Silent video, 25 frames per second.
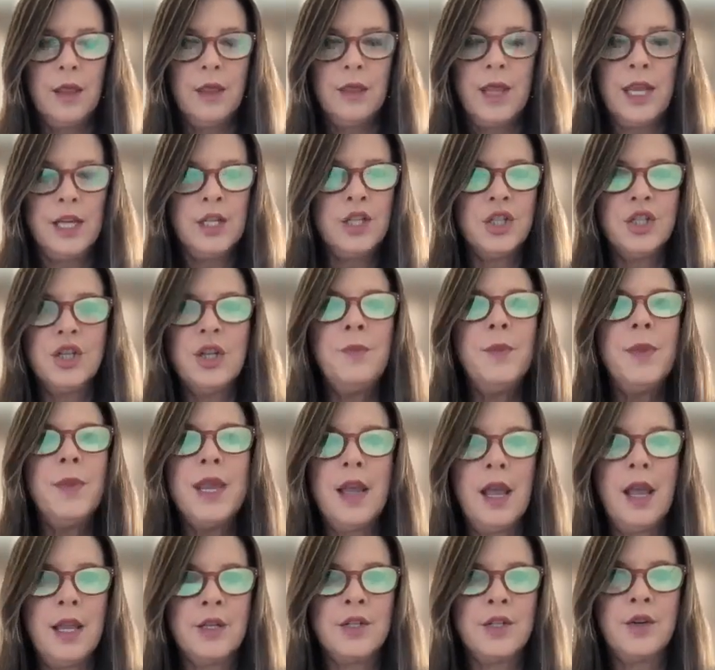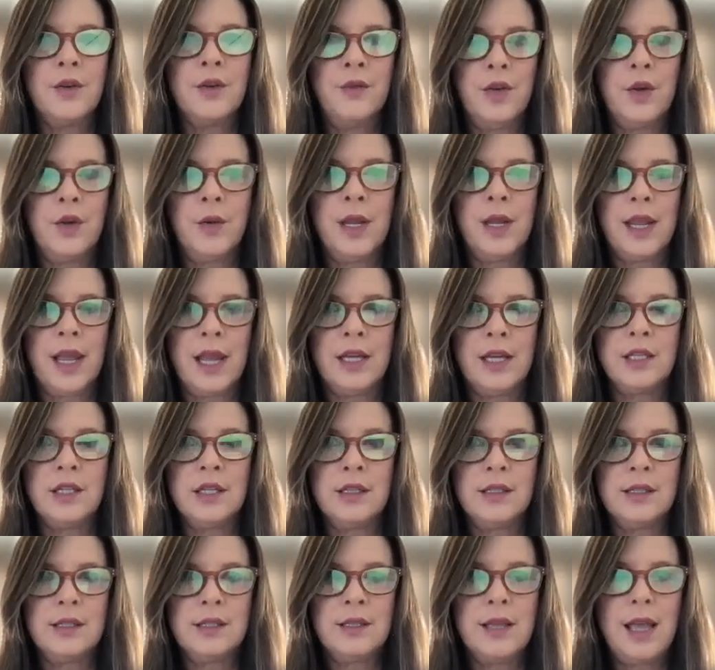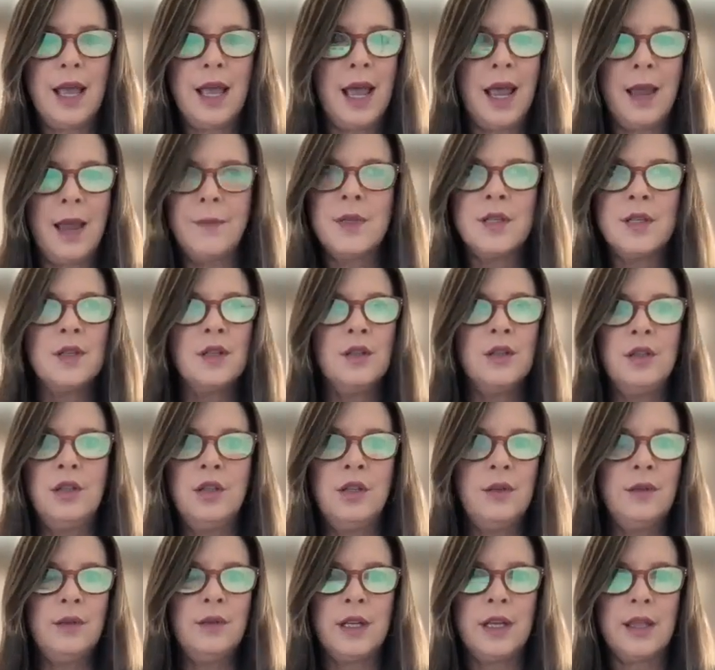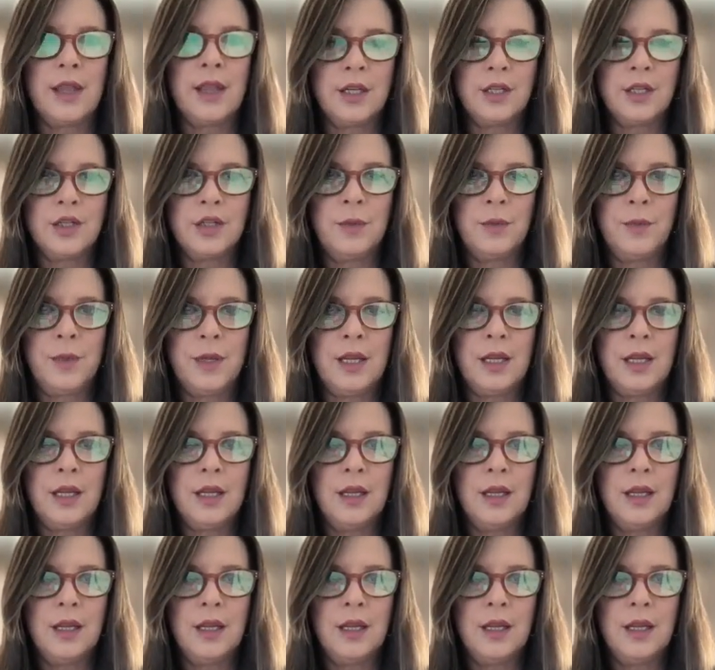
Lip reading: They should be interviewing agents. Absolutely, they should be.